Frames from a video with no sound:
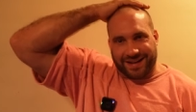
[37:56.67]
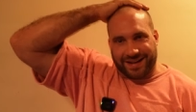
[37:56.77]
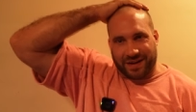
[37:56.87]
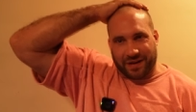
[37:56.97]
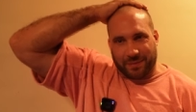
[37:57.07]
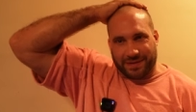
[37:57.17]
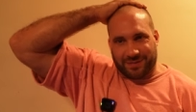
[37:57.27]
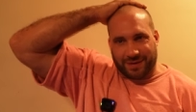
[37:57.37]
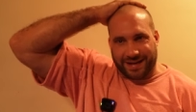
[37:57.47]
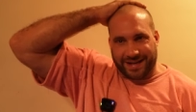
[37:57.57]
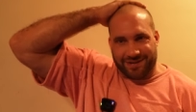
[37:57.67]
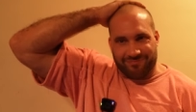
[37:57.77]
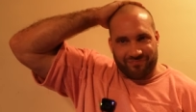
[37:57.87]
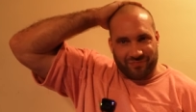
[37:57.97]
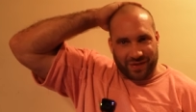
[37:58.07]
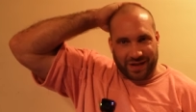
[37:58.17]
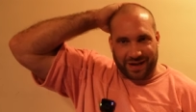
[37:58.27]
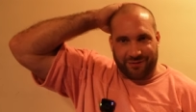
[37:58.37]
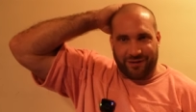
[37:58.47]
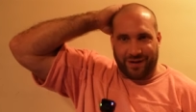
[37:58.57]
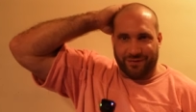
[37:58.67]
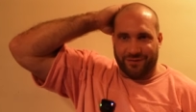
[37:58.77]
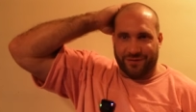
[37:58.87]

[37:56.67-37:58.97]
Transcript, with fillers: you know, between 35